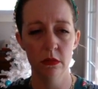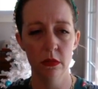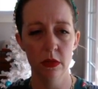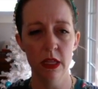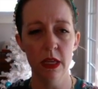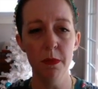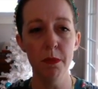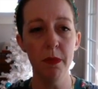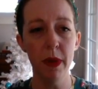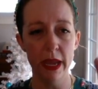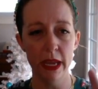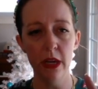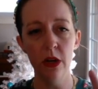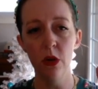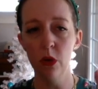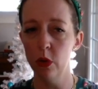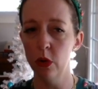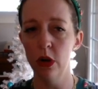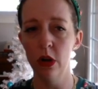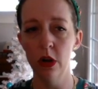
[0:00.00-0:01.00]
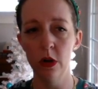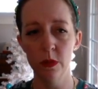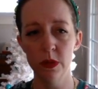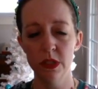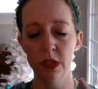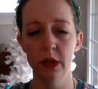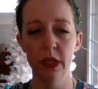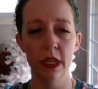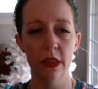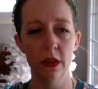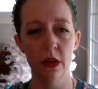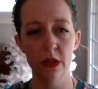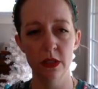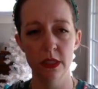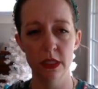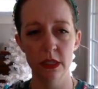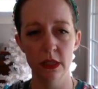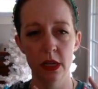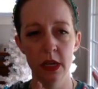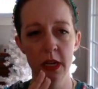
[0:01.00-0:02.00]
the main group, so like there's
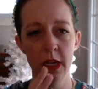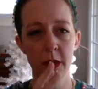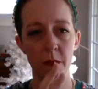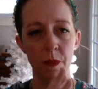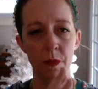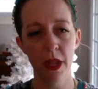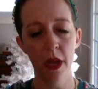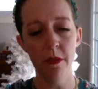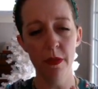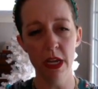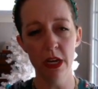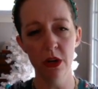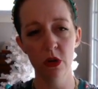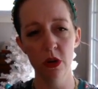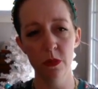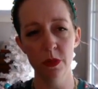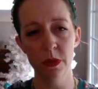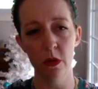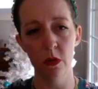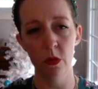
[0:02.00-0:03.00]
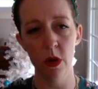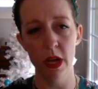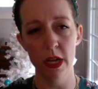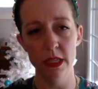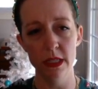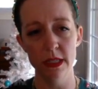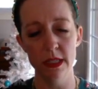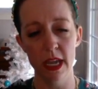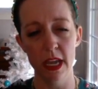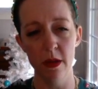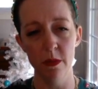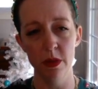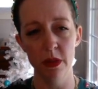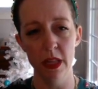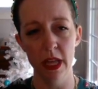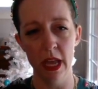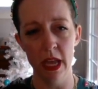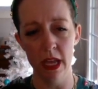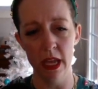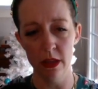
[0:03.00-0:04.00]
a main group that runs
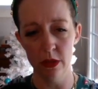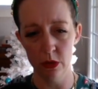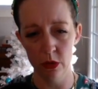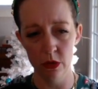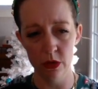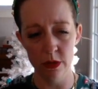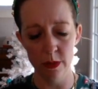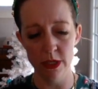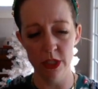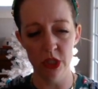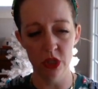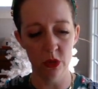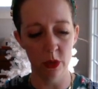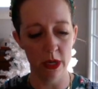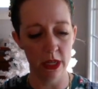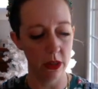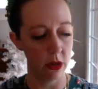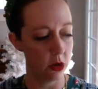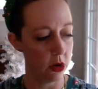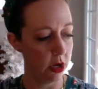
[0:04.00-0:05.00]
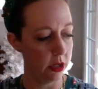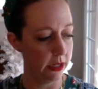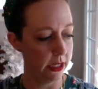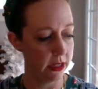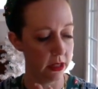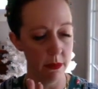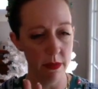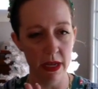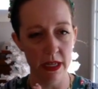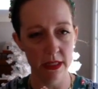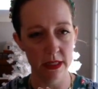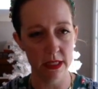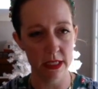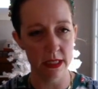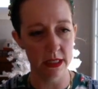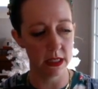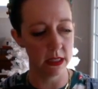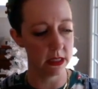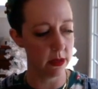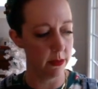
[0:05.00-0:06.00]
gameplay through Dimension 20. They're called like the main
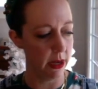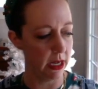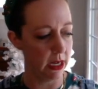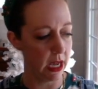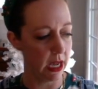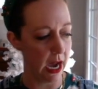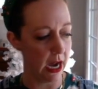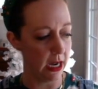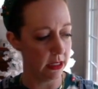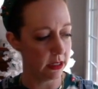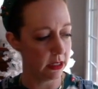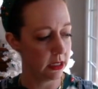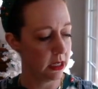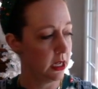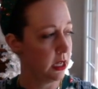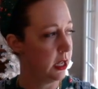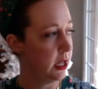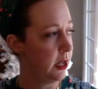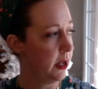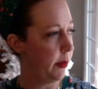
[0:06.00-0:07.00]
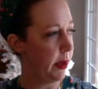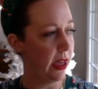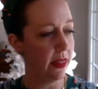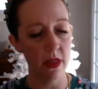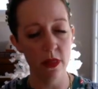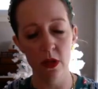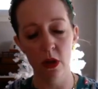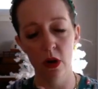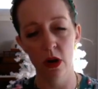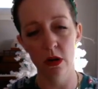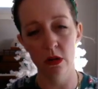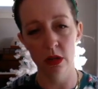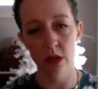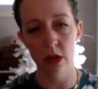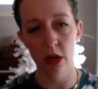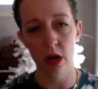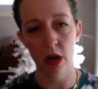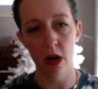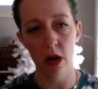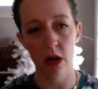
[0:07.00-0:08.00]
seasons, the main cast. And then there
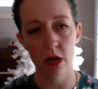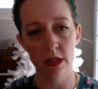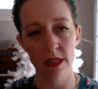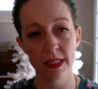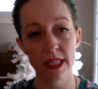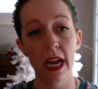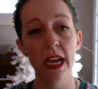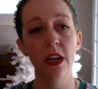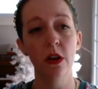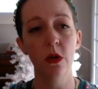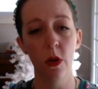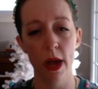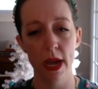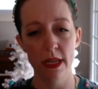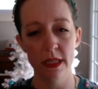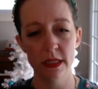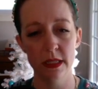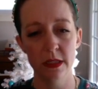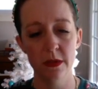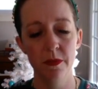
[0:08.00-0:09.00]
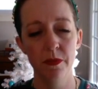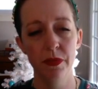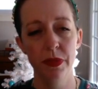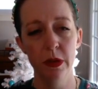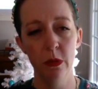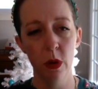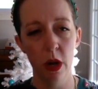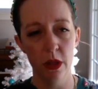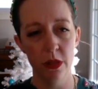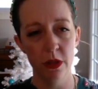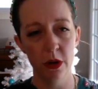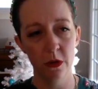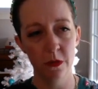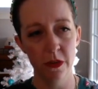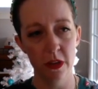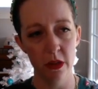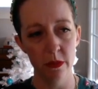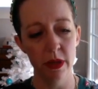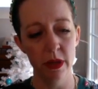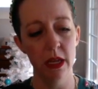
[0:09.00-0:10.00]
are side quests while they're
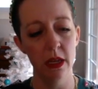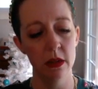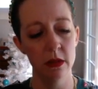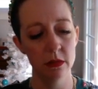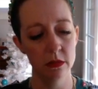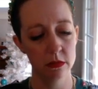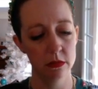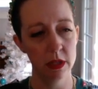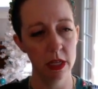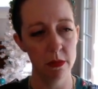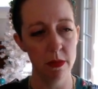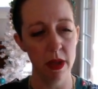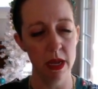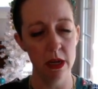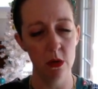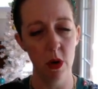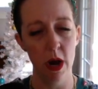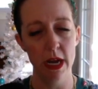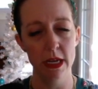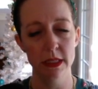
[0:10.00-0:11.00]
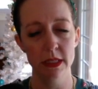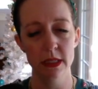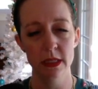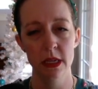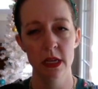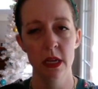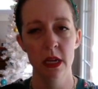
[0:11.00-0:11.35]
filming like main quests.